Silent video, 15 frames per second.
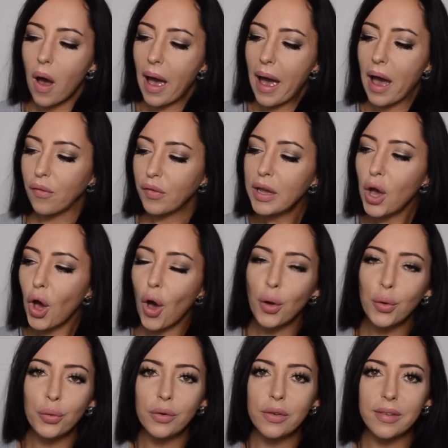having
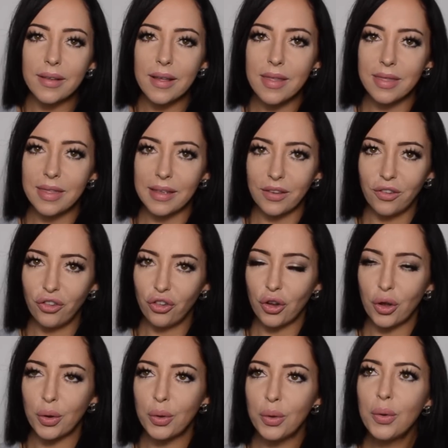owned this
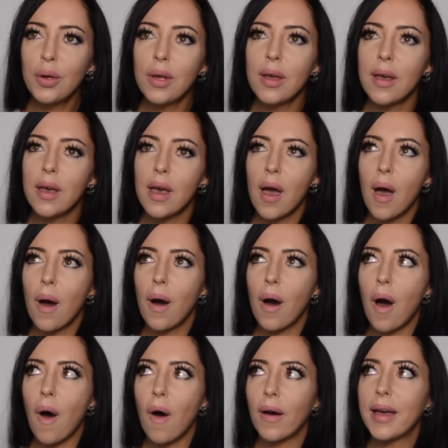shoe,
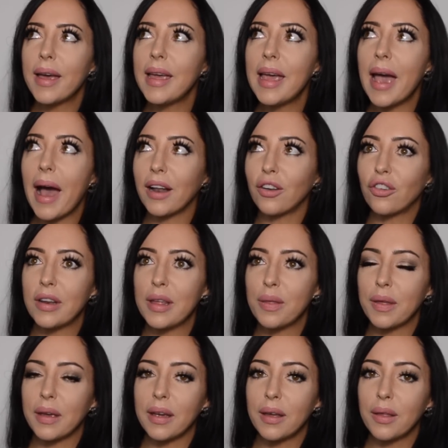I actually
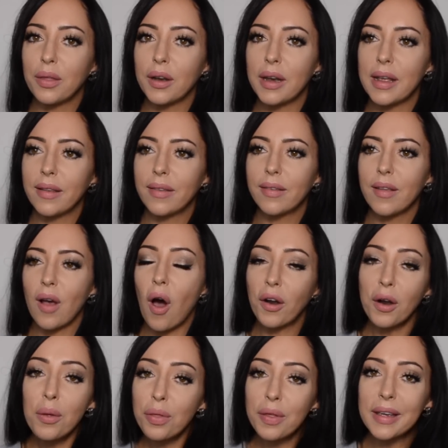think that it's,
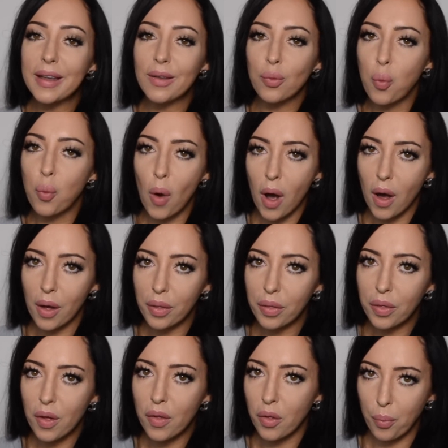I don't think it's worth
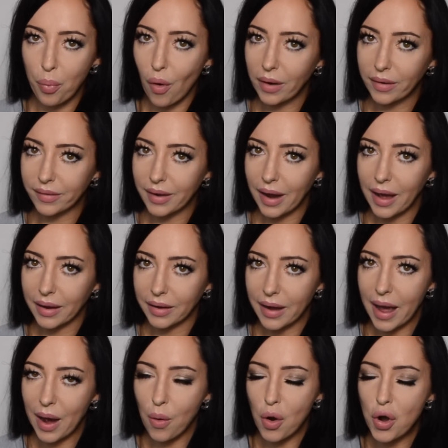the price tag
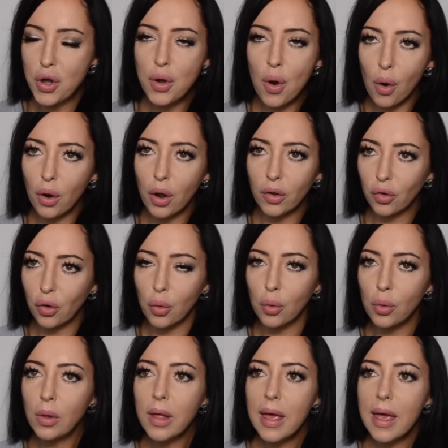now, not at
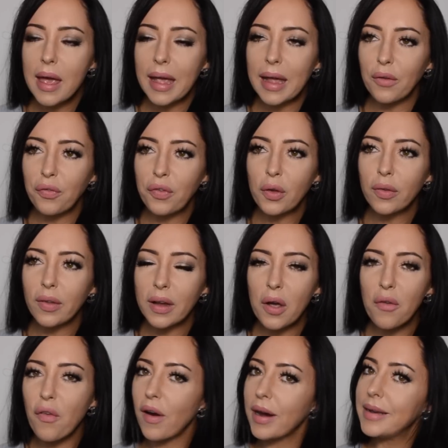all. It feels like
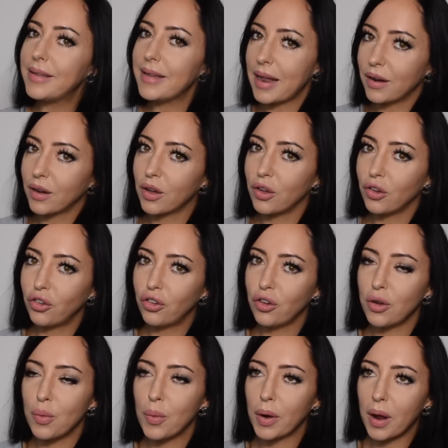a very delicate
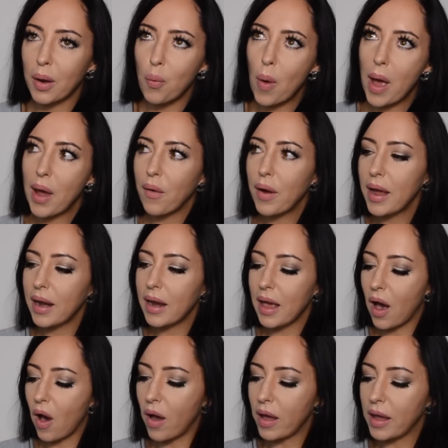shoe. When I wear it,
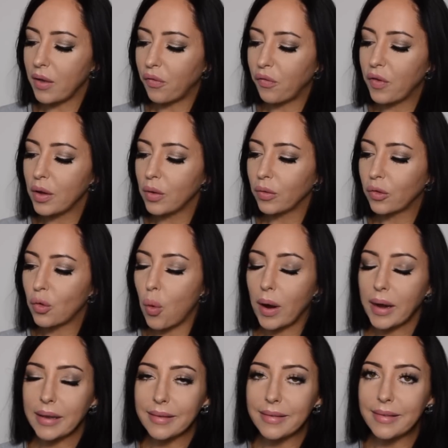it feels
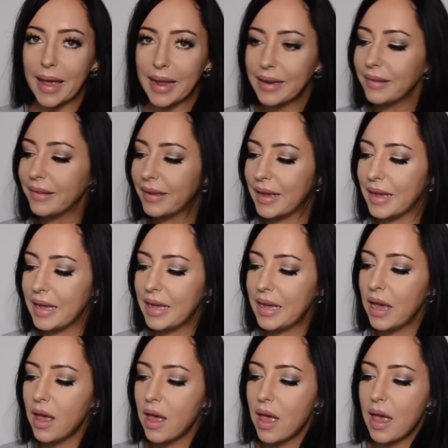quite
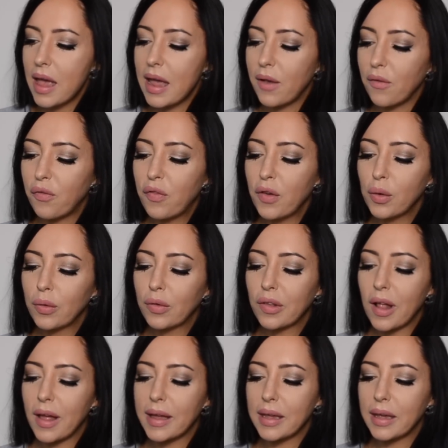dainty. It feels
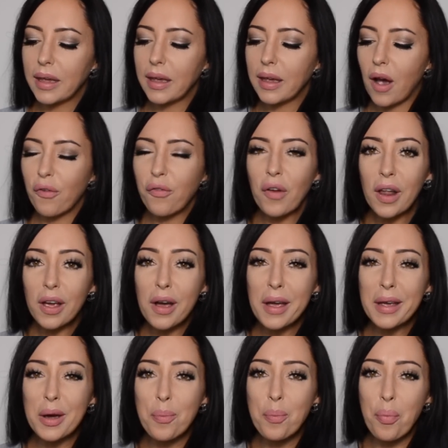like, I feel like I
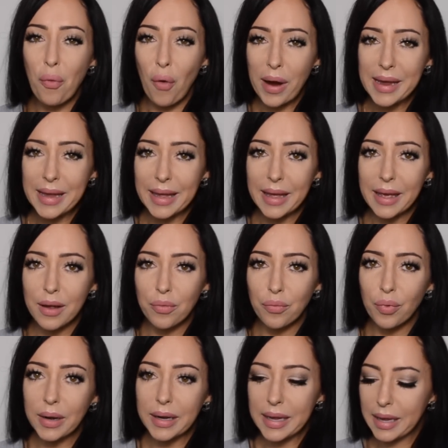could break it
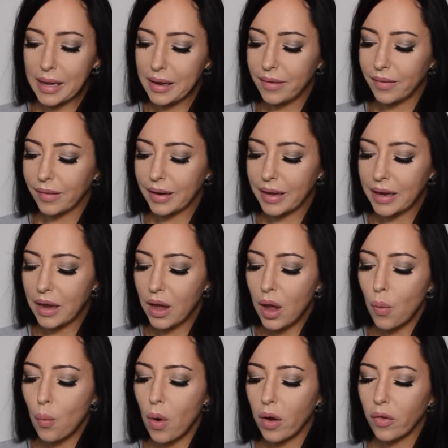really easily.
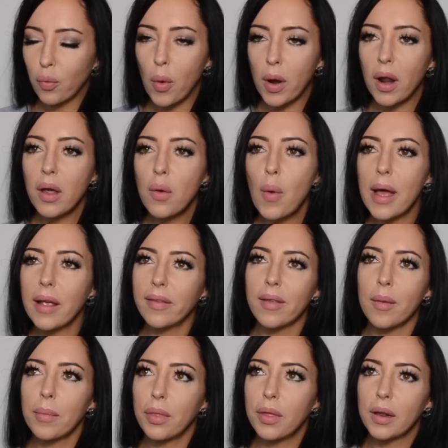Whereas when I wear
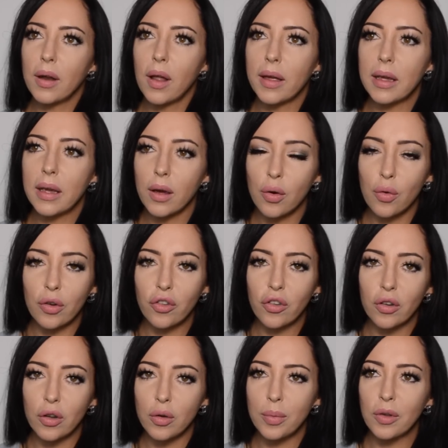something like a
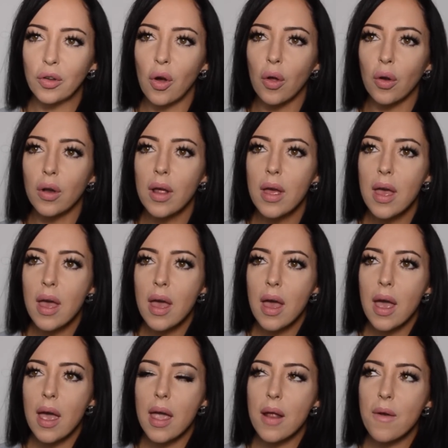Christian Louboutin,
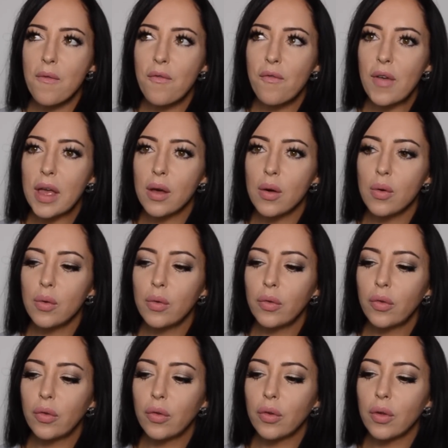it
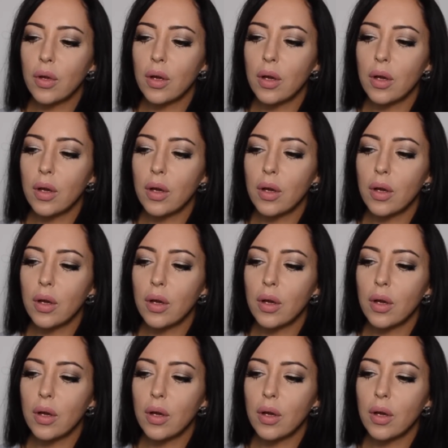feels